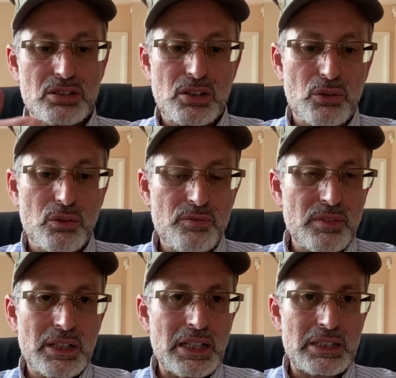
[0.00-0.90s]
So
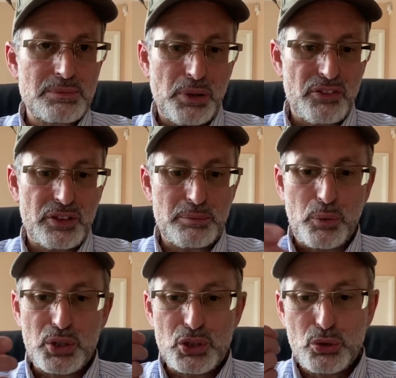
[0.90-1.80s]
it's perfect. But
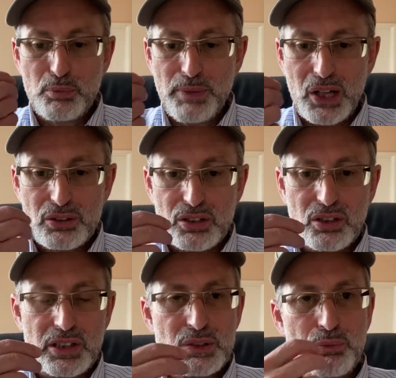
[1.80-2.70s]
when you do mouth to
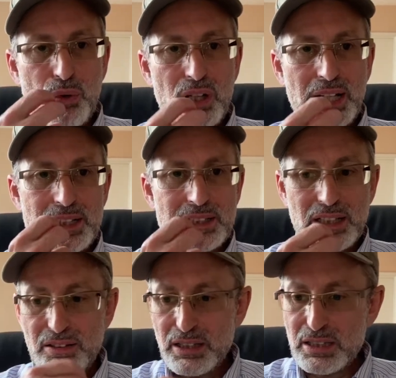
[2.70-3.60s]
long, is more like a
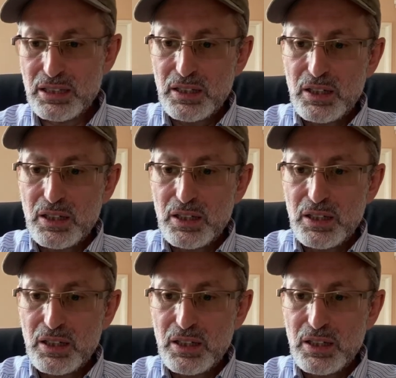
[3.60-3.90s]
cigarette.